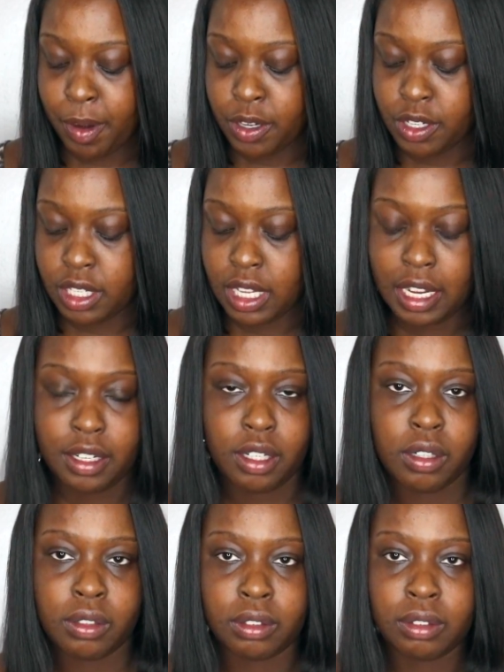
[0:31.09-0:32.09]
It's just I
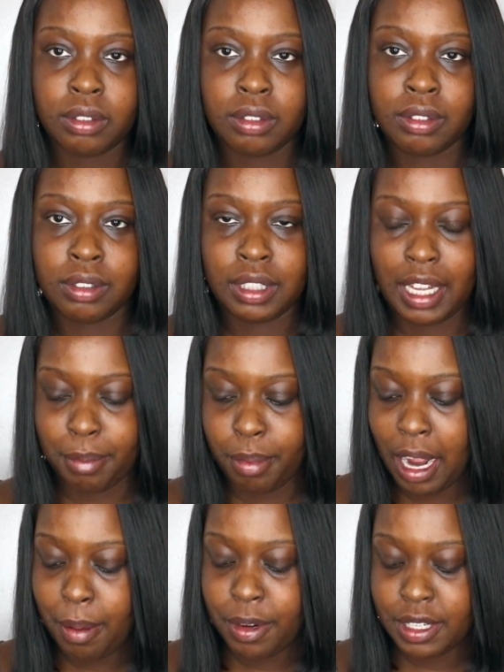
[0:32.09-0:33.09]
don't like
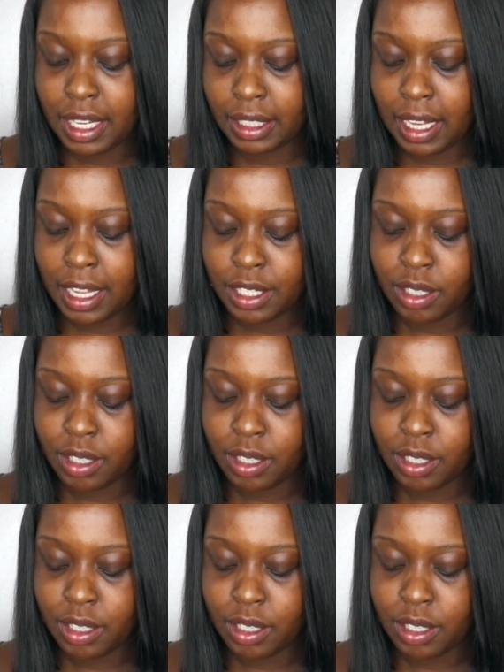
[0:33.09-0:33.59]
primers like that,